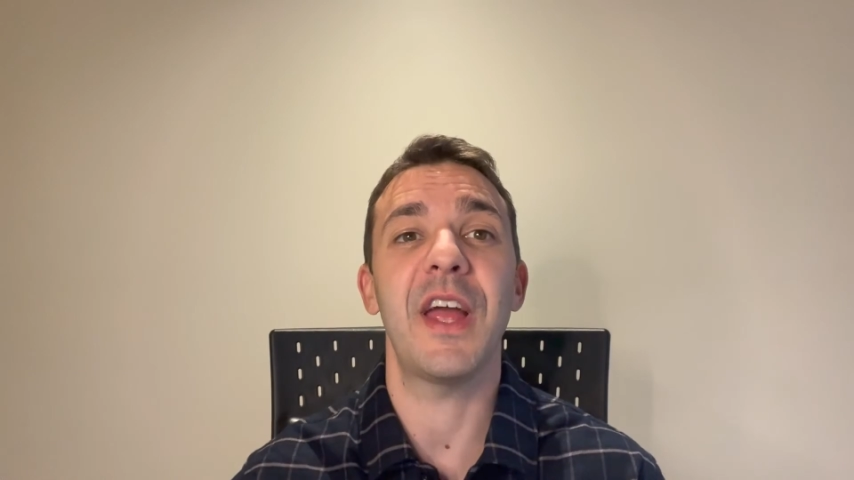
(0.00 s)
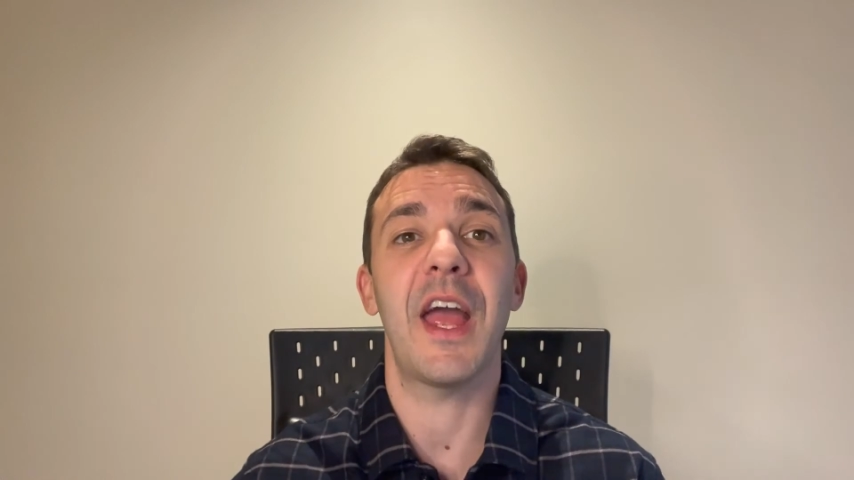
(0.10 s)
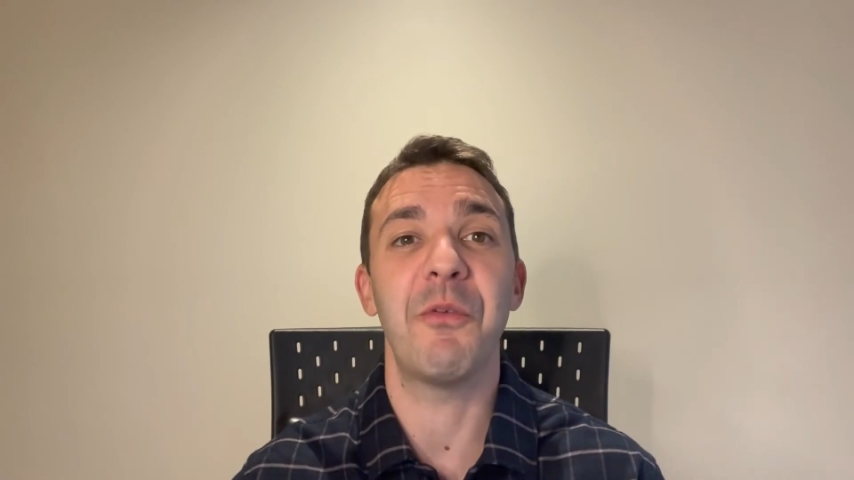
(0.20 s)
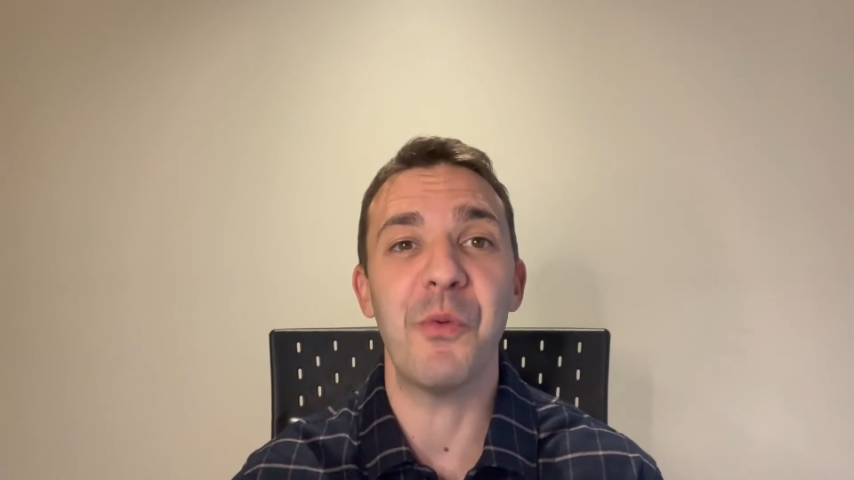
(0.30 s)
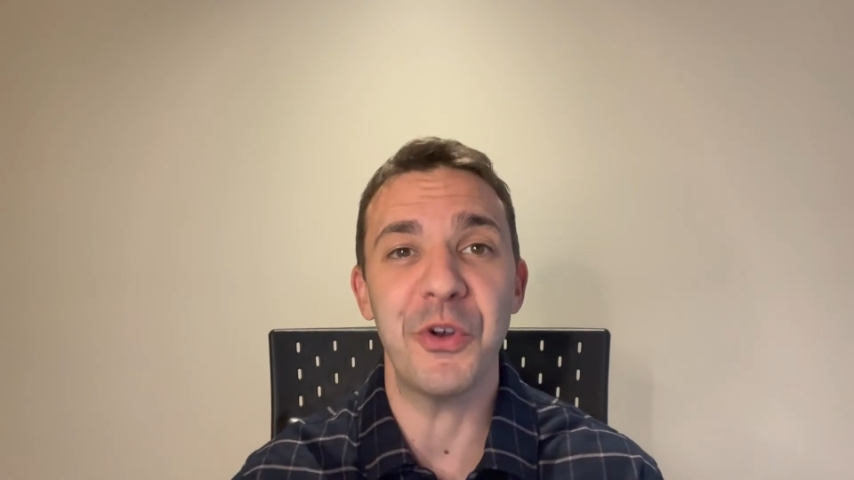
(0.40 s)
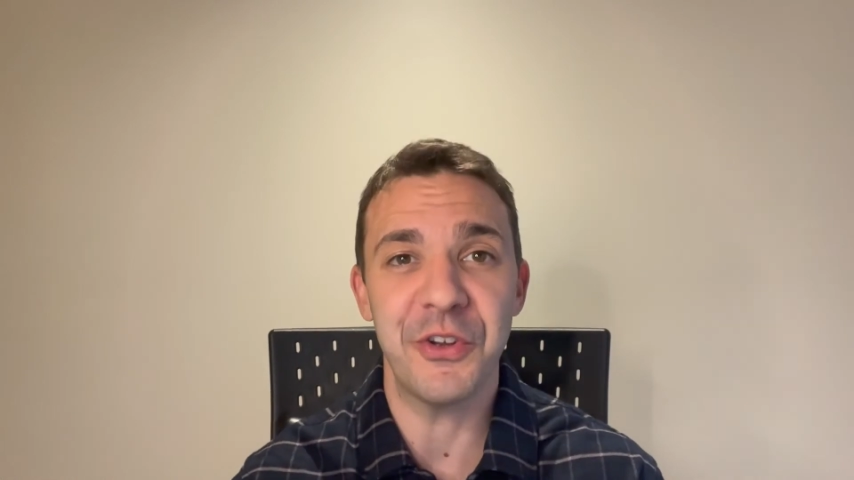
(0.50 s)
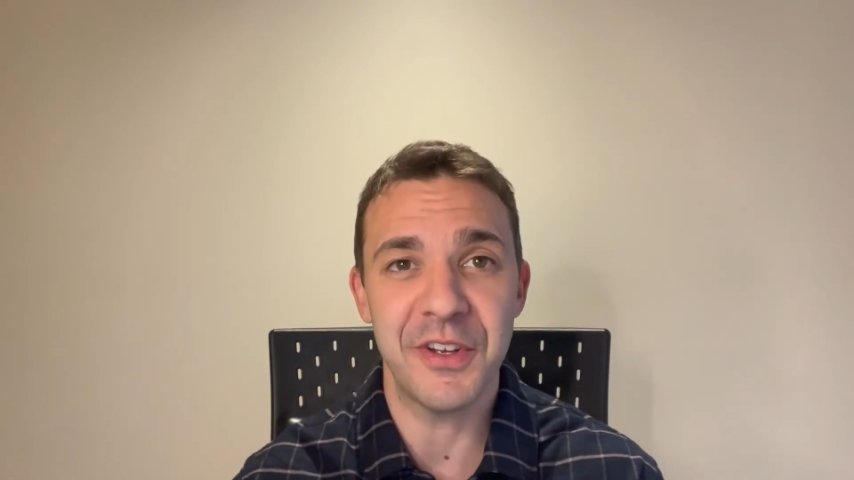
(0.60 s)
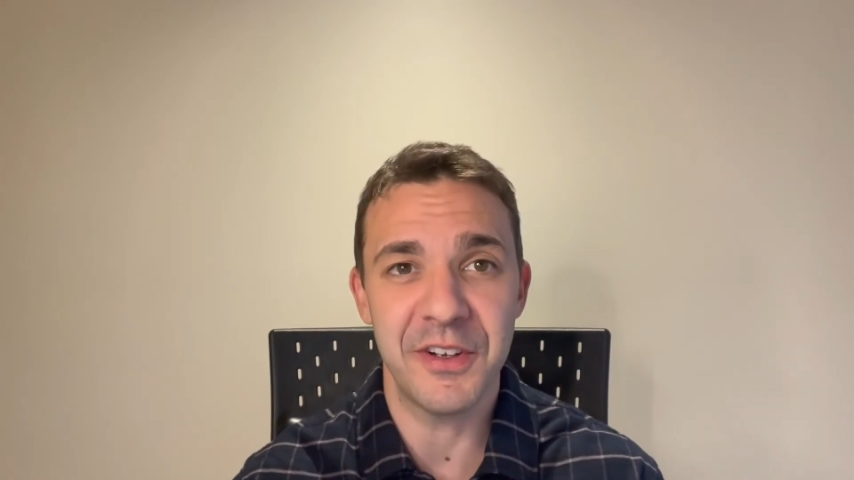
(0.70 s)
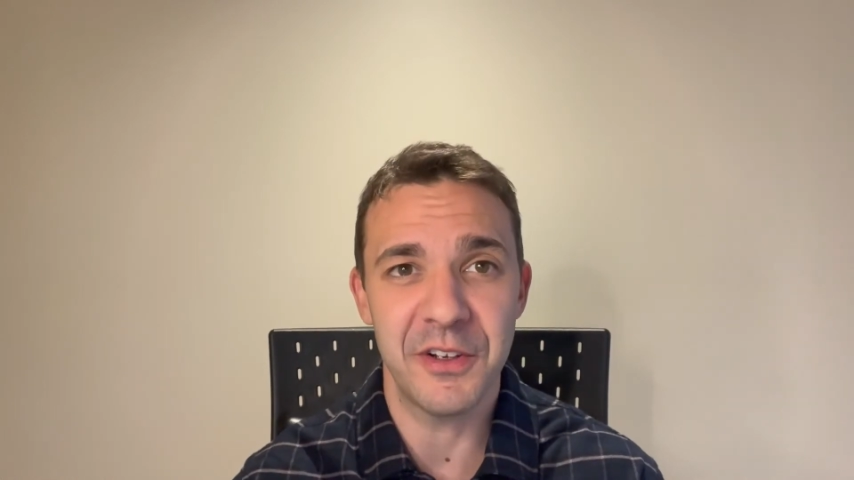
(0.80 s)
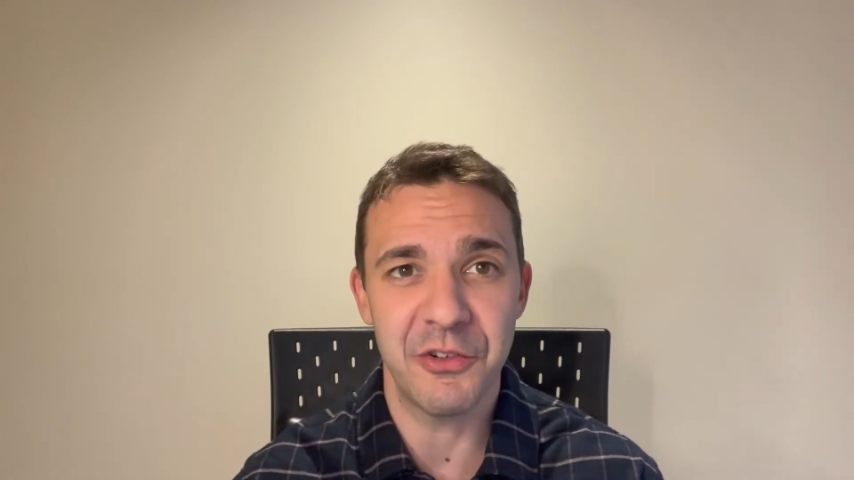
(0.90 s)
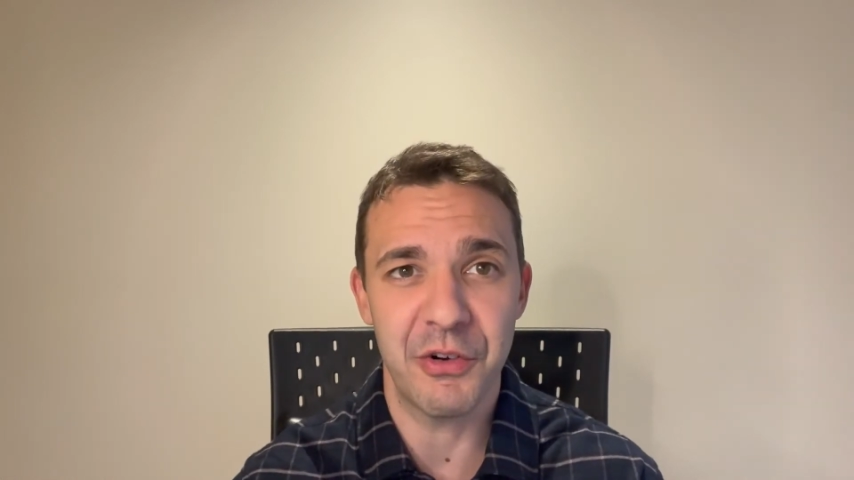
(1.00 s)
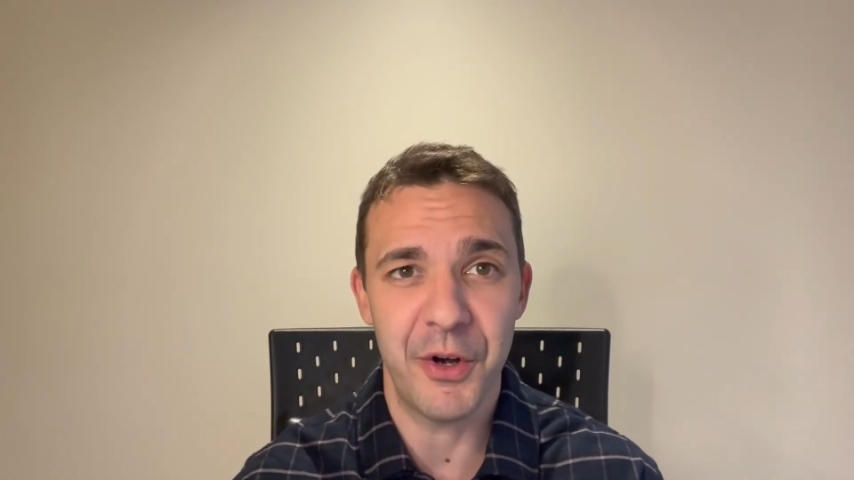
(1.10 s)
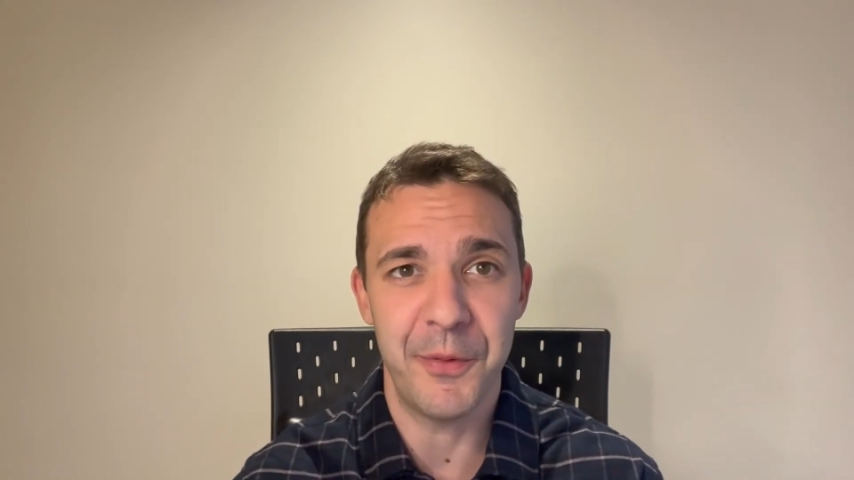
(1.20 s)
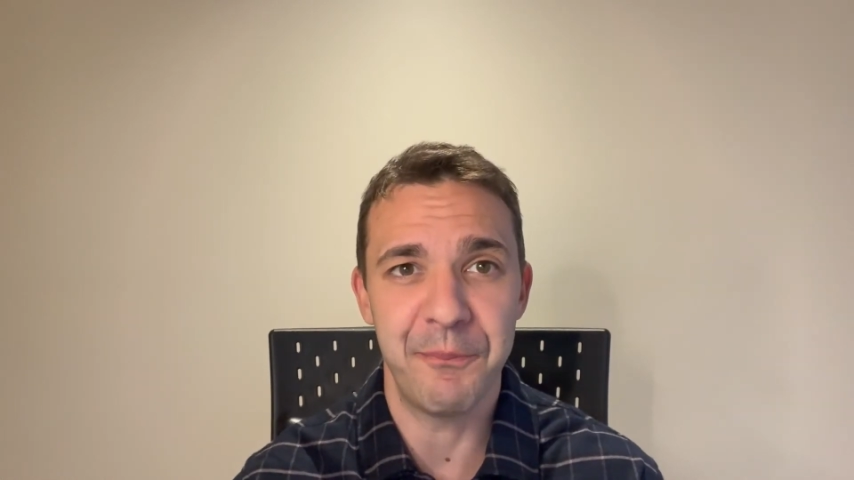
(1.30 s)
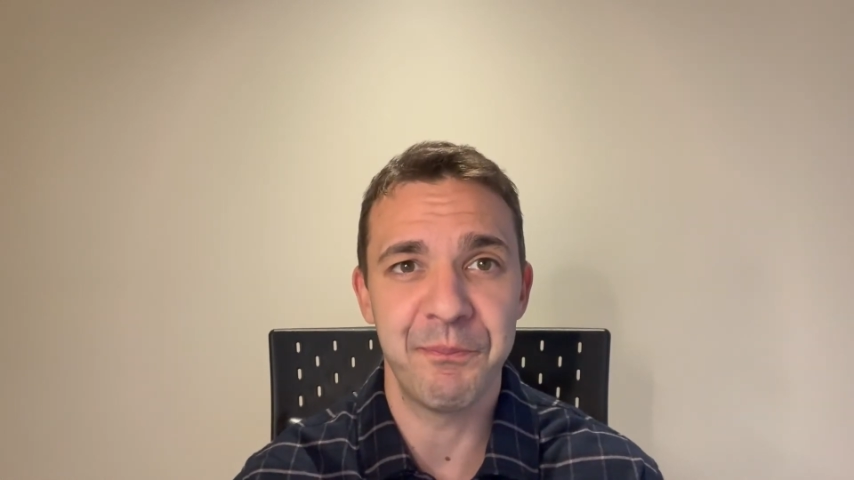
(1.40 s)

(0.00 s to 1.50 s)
and what you can control.